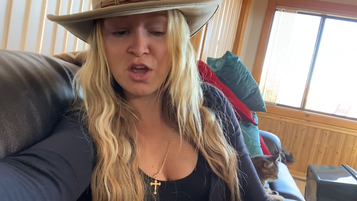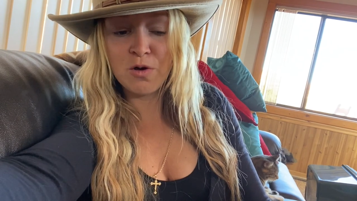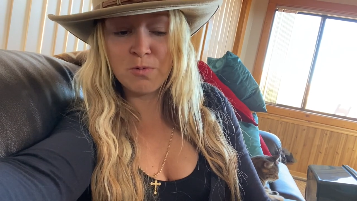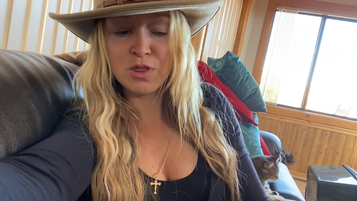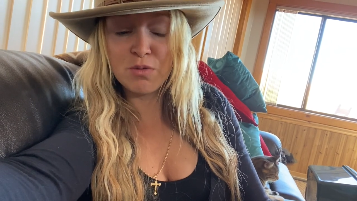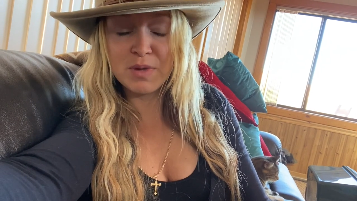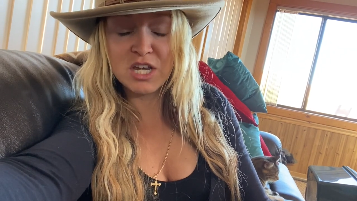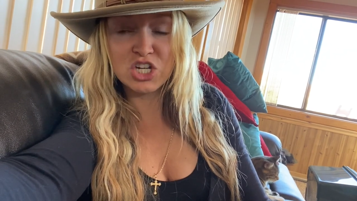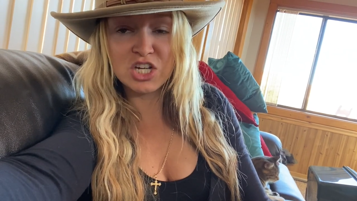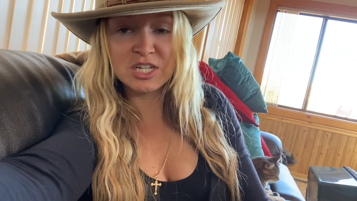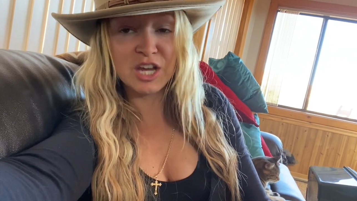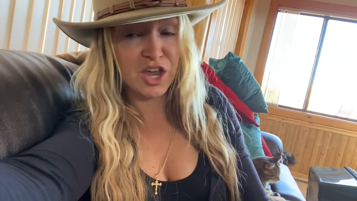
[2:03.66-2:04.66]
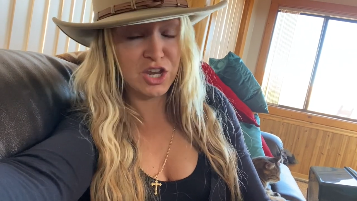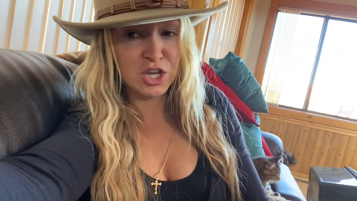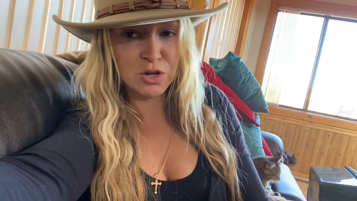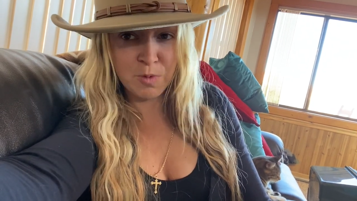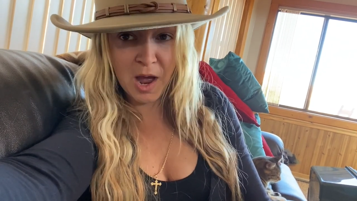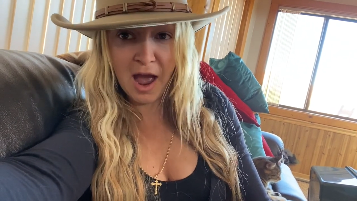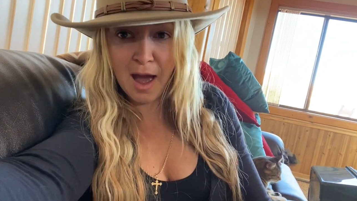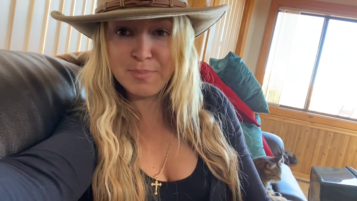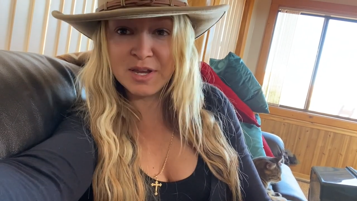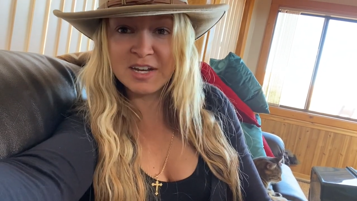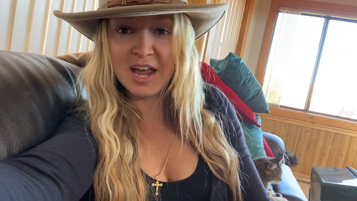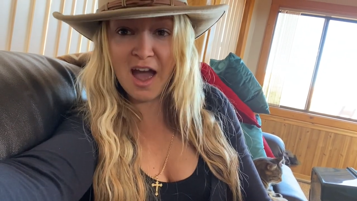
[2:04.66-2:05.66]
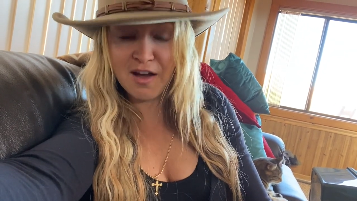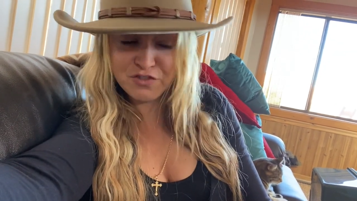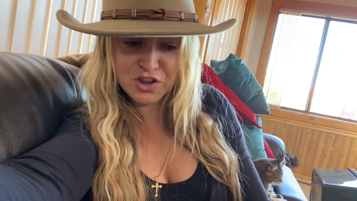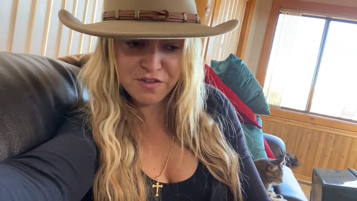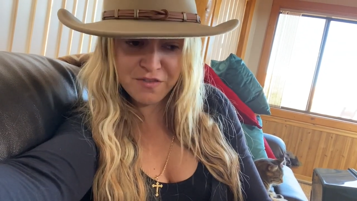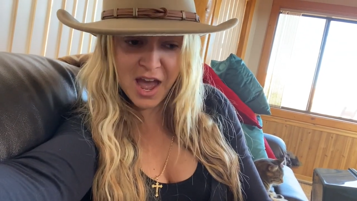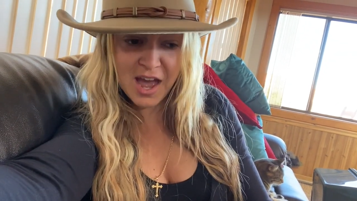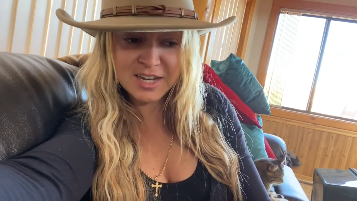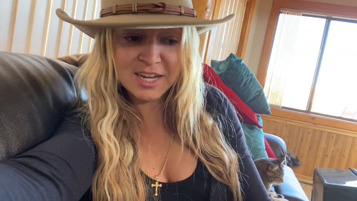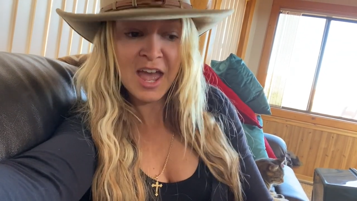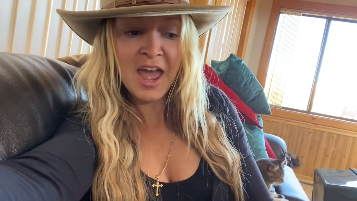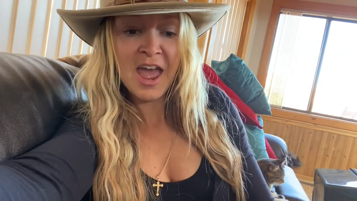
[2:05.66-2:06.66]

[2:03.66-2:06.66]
with me just telling you what happened after the fact.